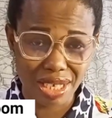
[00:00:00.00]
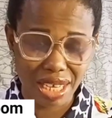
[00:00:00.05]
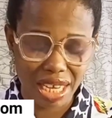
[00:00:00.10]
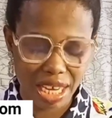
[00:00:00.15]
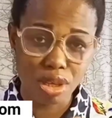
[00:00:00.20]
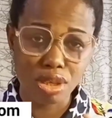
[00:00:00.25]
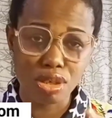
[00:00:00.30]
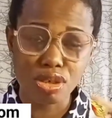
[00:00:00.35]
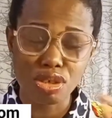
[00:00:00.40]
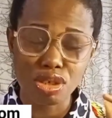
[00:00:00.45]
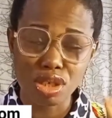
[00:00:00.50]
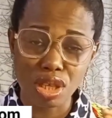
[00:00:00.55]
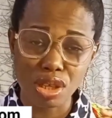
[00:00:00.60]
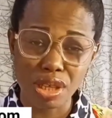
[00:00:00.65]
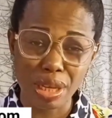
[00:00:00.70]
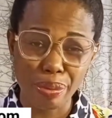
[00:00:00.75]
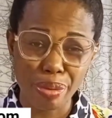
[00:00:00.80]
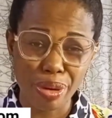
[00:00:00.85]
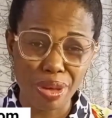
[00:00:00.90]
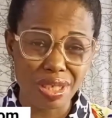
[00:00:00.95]
Okay, use the
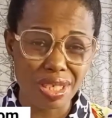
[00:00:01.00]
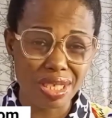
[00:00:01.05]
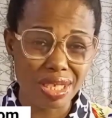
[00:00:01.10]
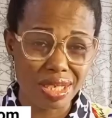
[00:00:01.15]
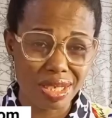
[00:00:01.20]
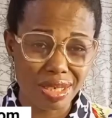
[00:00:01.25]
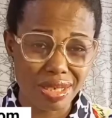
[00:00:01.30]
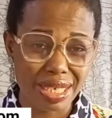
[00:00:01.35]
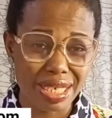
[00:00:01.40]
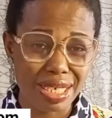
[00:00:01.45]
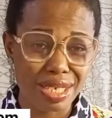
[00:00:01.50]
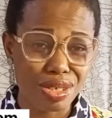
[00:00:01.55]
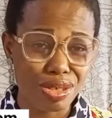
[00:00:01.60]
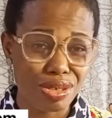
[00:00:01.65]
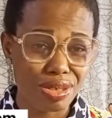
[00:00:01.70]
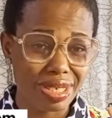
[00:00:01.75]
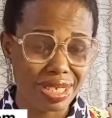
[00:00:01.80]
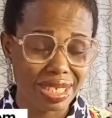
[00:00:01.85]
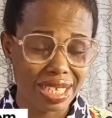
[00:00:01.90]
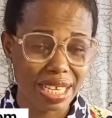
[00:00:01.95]
number on the screen
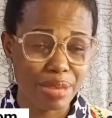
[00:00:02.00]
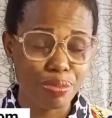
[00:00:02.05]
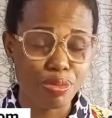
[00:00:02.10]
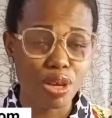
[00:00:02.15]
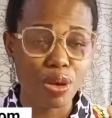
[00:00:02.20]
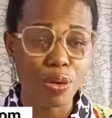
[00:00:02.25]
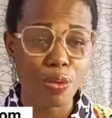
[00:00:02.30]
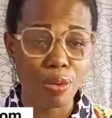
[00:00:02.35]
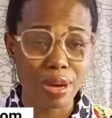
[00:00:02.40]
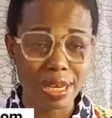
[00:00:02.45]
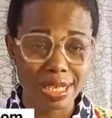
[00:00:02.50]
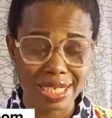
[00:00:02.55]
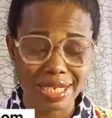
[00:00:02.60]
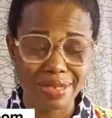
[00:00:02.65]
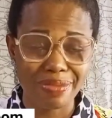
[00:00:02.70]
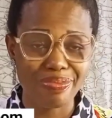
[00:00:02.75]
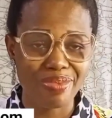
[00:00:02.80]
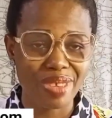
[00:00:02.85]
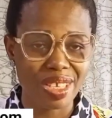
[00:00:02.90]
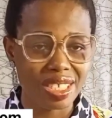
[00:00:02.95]
to send me a
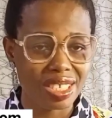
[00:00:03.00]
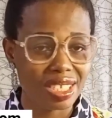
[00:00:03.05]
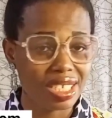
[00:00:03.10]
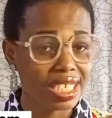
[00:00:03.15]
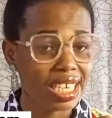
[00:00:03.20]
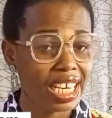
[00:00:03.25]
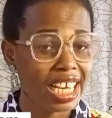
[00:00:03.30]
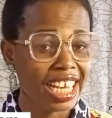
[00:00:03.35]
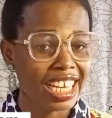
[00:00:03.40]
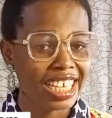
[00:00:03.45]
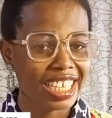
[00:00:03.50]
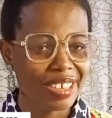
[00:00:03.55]
WhatsApp message.